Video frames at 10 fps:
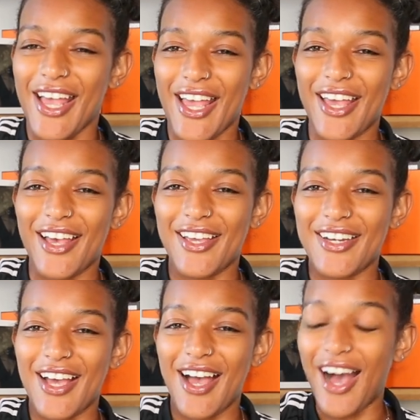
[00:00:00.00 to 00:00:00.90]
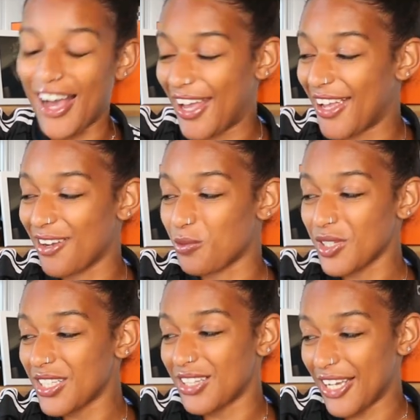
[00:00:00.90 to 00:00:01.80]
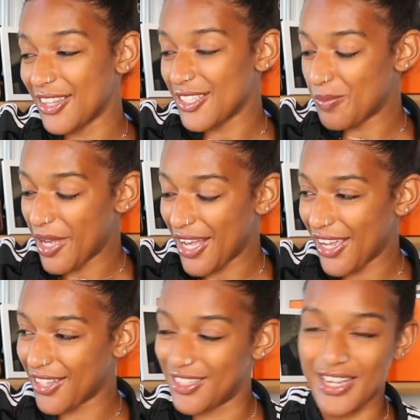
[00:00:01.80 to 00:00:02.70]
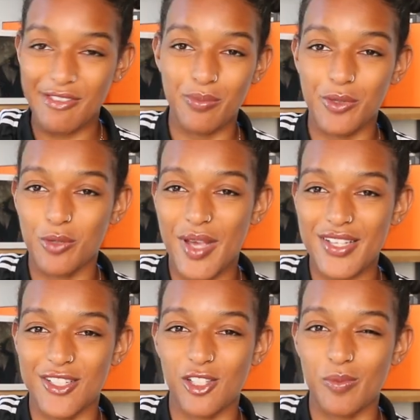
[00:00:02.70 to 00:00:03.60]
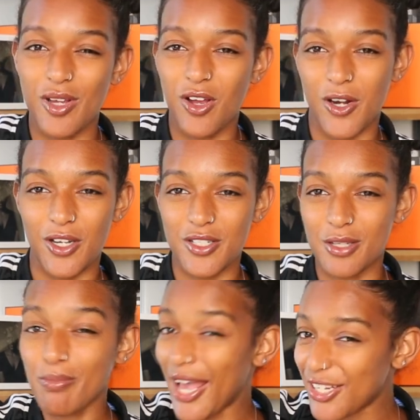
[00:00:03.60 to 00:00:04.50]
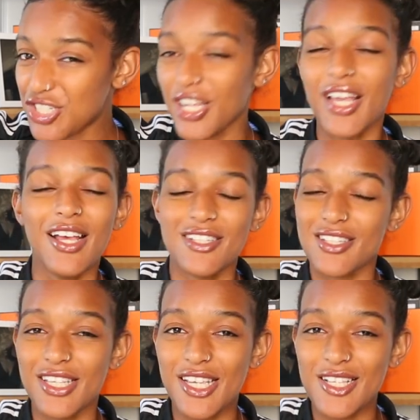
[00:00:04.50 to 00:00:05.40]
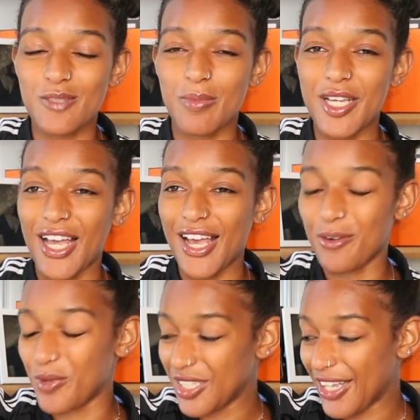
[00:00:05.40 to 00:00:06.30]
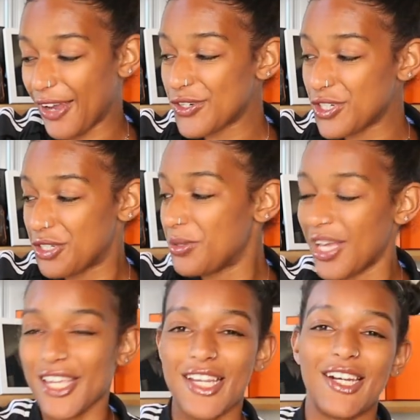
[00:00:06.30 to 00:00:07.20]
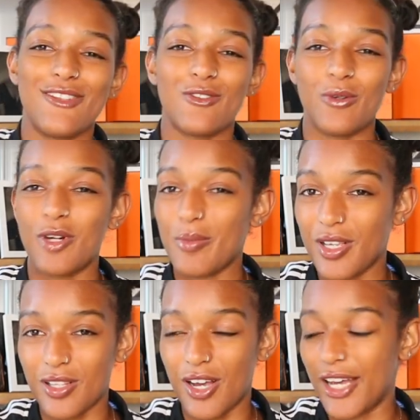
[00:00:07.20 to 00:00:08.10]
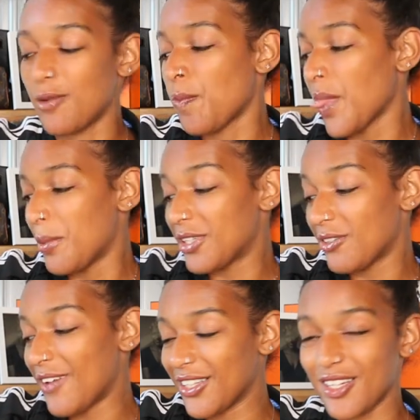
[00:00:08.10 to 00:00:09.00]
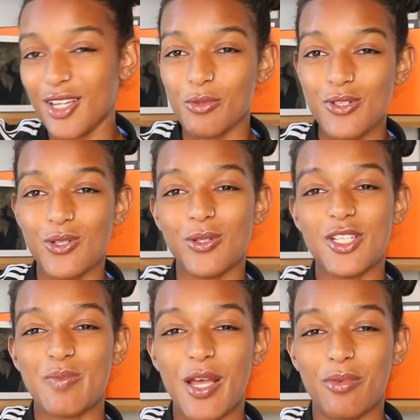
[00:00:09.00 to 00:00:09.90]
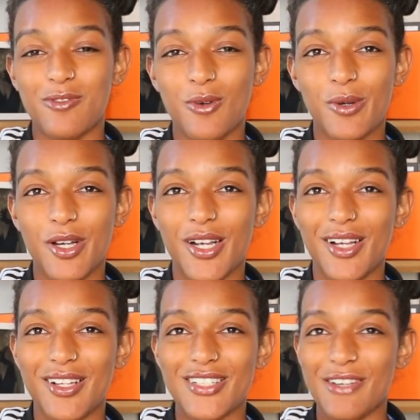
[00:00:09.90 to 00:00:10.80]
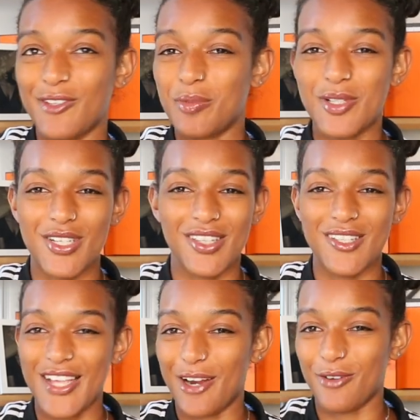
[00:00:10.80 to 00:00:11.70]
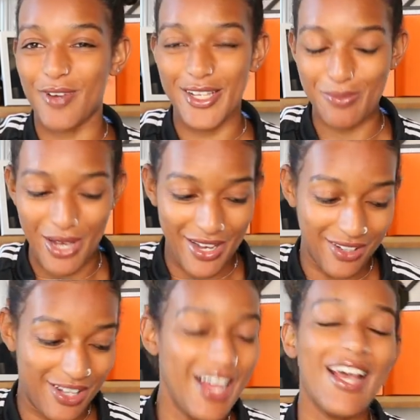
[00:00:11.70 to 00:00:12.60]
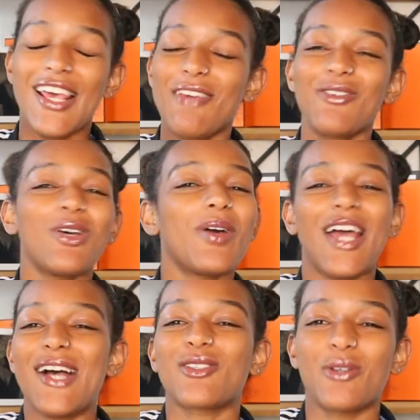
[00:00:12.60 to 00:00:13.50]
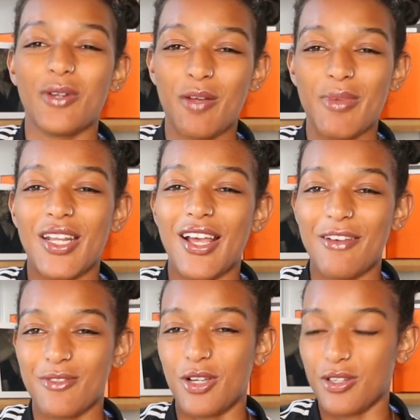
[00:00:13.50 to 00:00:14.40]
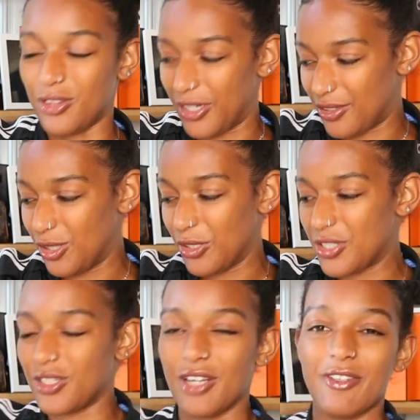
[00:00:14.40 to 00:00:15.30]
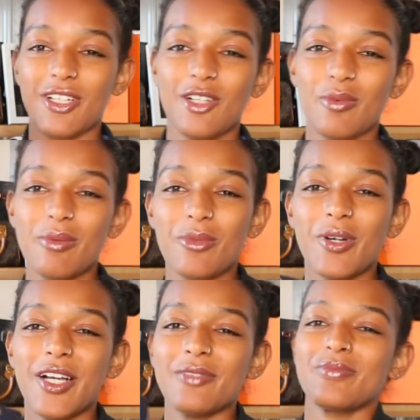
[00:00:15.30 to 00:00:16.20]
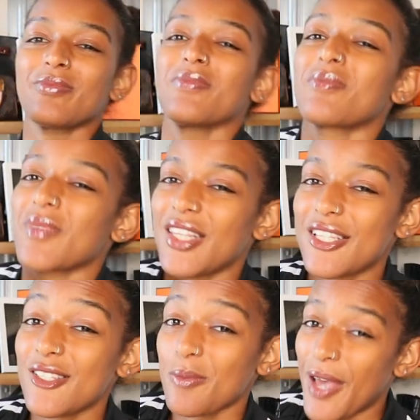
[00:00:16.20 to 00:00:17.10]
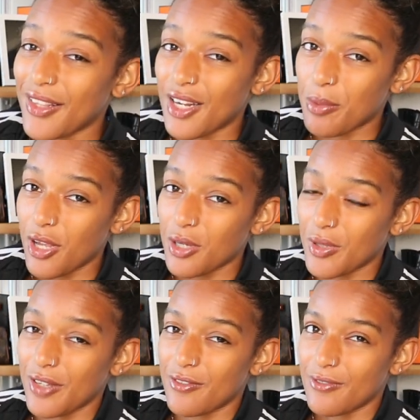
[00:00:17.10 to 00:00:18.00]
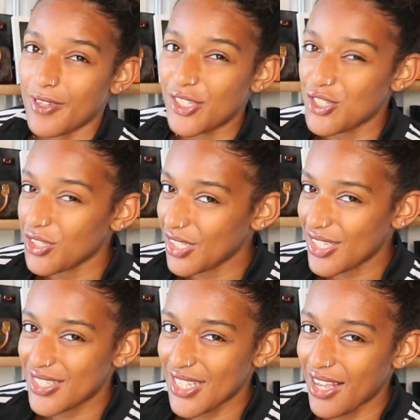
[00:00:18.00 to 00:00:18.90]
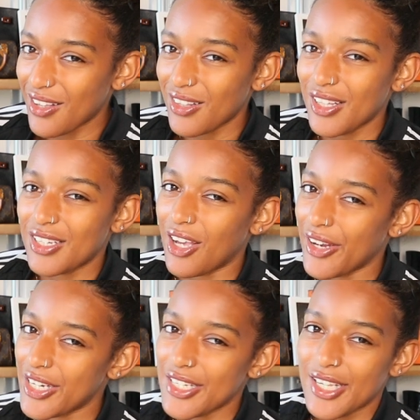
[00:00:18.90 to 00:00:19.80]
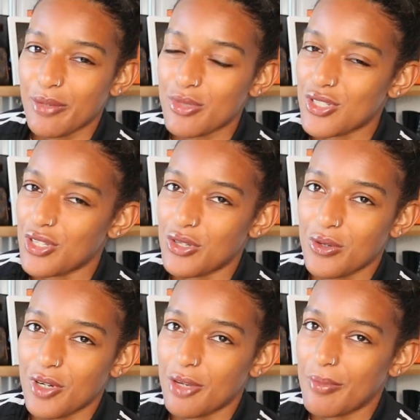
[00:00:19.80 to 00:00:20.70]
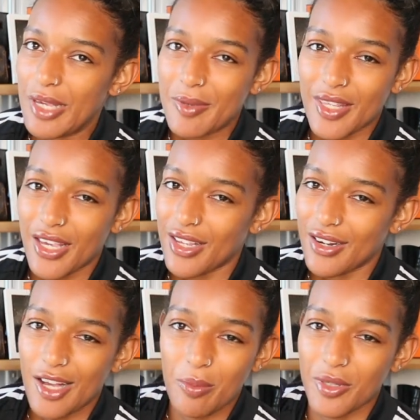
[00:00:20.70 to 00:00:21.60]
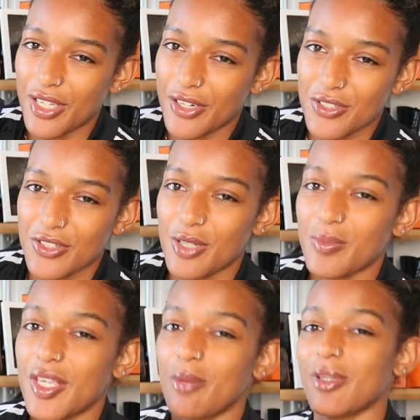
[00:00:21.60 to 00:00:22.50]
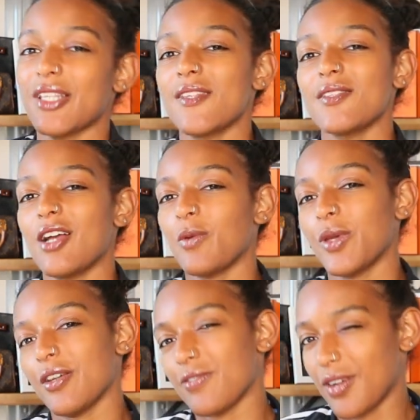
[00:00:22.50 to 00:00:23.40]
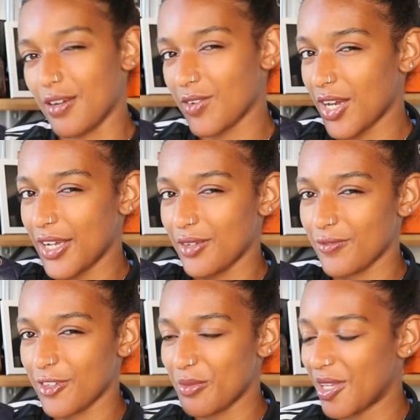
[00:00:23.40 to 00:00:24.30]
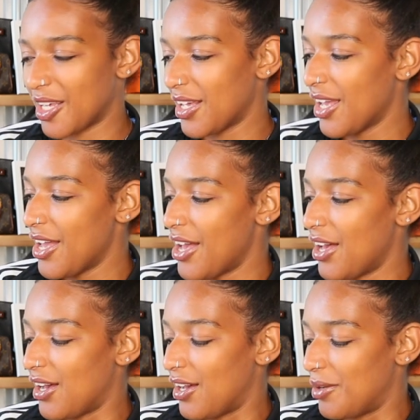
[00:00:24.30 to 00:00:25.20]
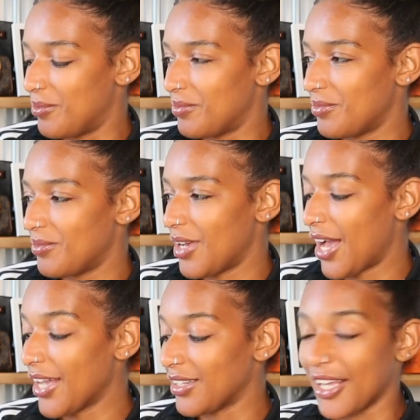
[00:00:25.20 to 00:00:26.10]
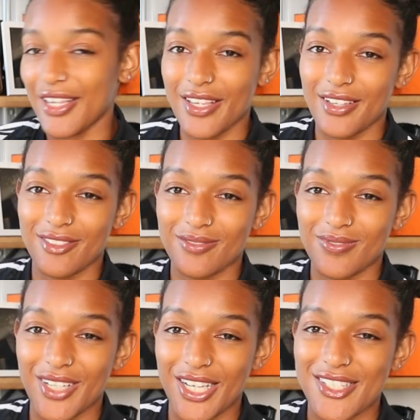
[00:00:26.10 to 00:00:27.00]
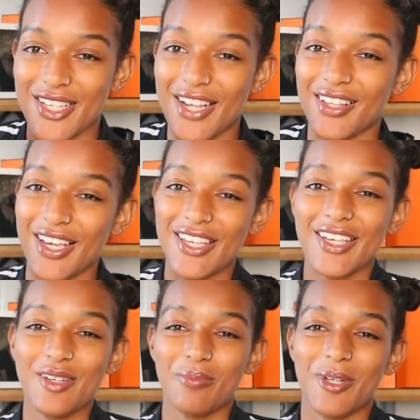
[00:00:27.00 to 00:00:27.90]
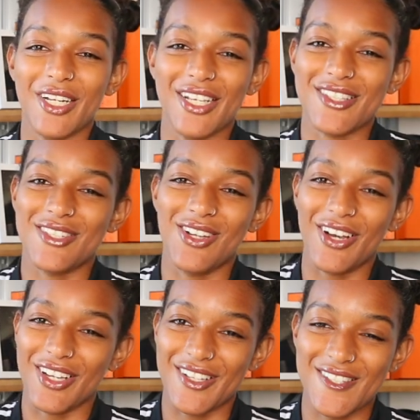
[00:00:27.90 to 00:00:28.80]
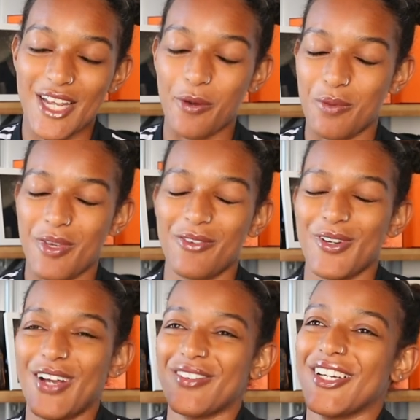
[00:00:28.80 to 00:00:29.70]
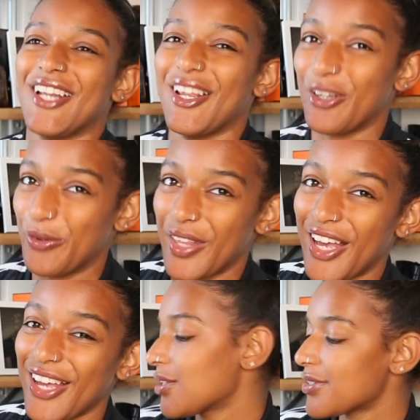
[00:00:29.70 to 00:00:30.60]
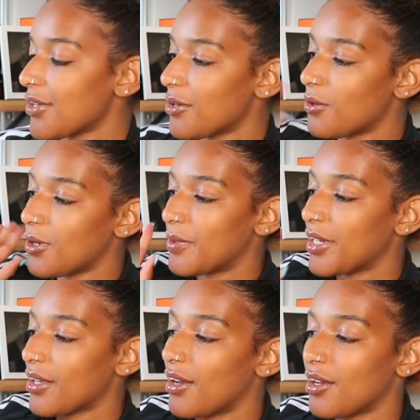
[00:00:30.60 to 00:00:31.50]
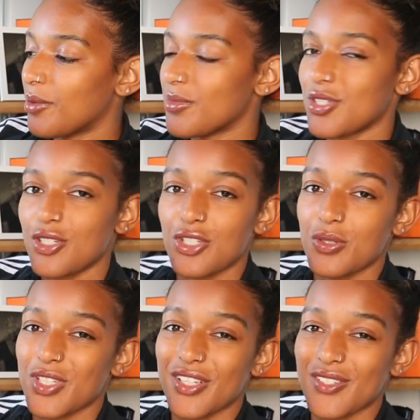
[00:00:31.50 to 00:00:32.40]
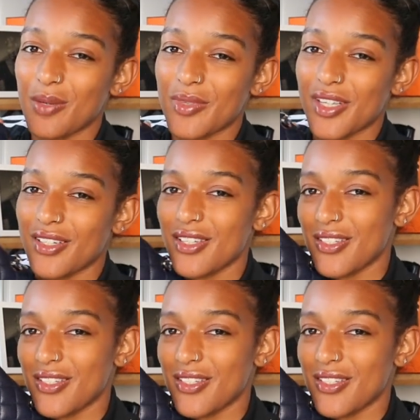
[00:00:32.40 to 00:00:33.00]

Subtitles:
And I really like this bag. The navy blue makes it a little bit harder to match to things, but I really actually do like it. It has grown on me a lot. But the fact that I almost sold this bag before definitely puts it in the sacrifice pile. Even though it has grown on me and I have learned to love it a little bit more, this is a bag that I probably will eventually sell, not anytime soon, maybe like in a couple years or something, but this is not really a forever item for me. I like it. Like I said, I like it, but it's not gonna stay with me forever, and I know that. So when it comes to choosing something to